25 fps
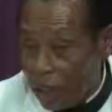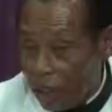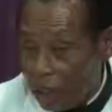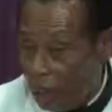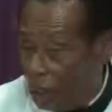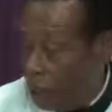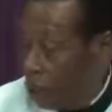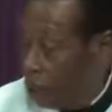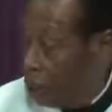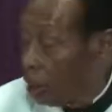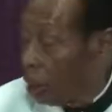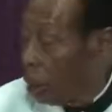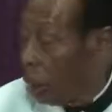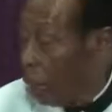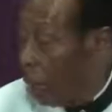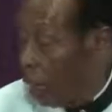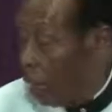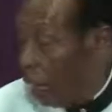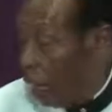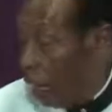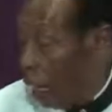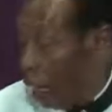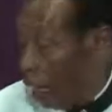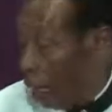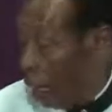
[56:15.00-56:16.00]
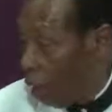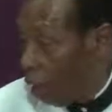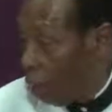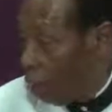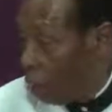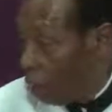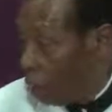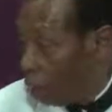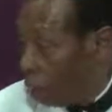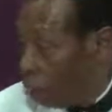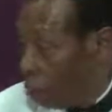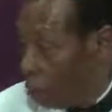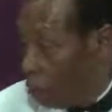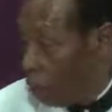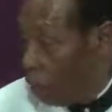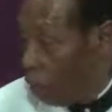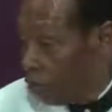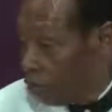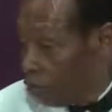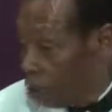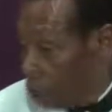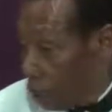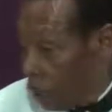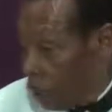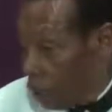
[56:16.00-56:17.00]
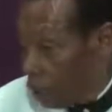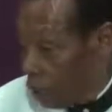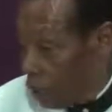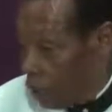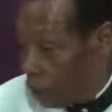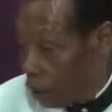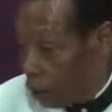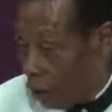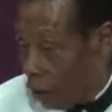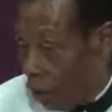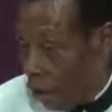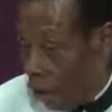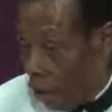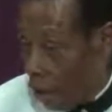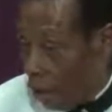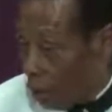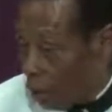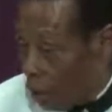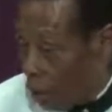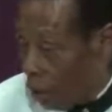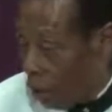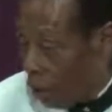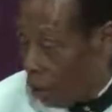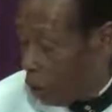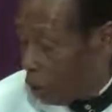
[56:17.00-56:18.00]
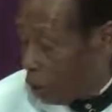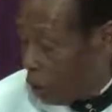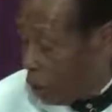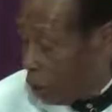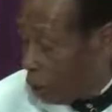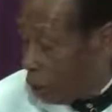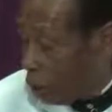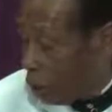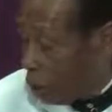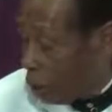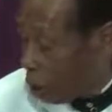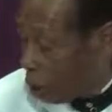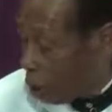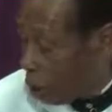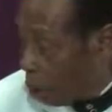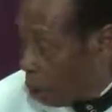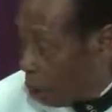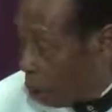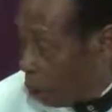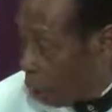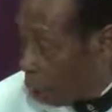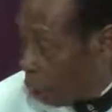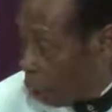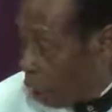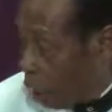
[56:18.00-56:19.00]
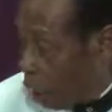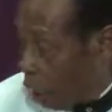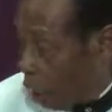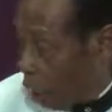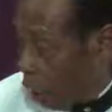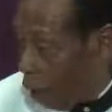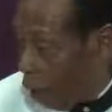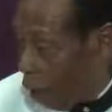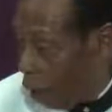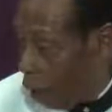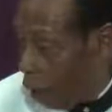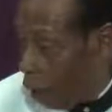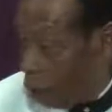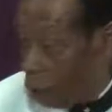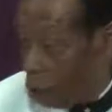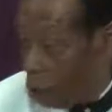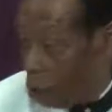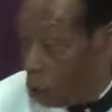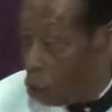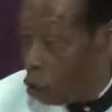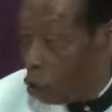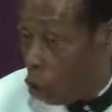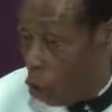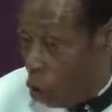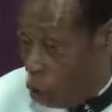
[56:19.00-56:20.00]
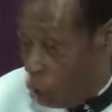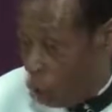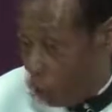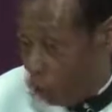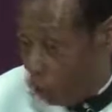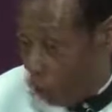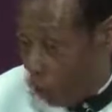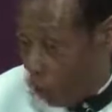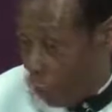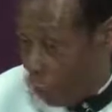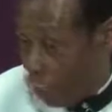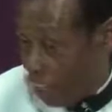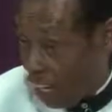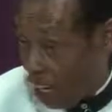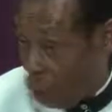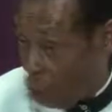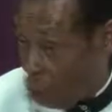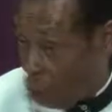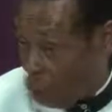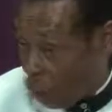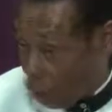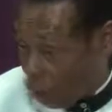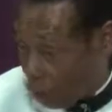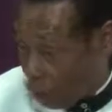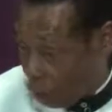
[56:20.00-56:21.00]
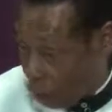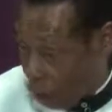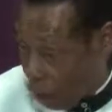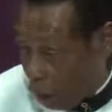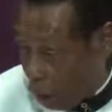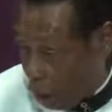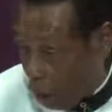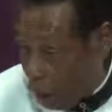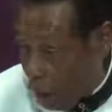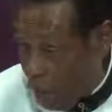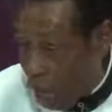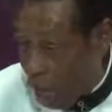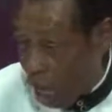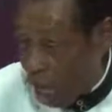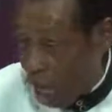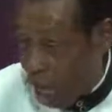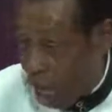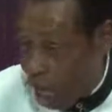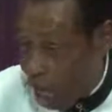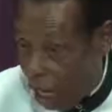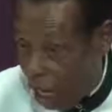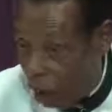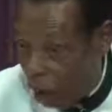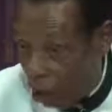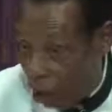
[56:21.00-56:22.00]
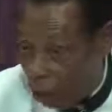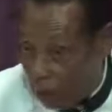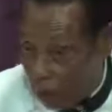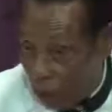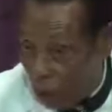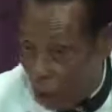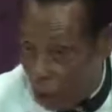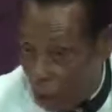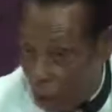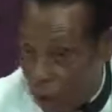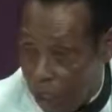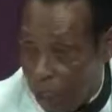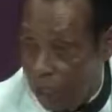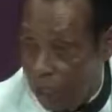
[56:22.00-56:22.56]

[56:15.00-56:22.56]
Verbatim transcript: can uh, we have tried that people cannot uh, make you talk by their words say ah unafana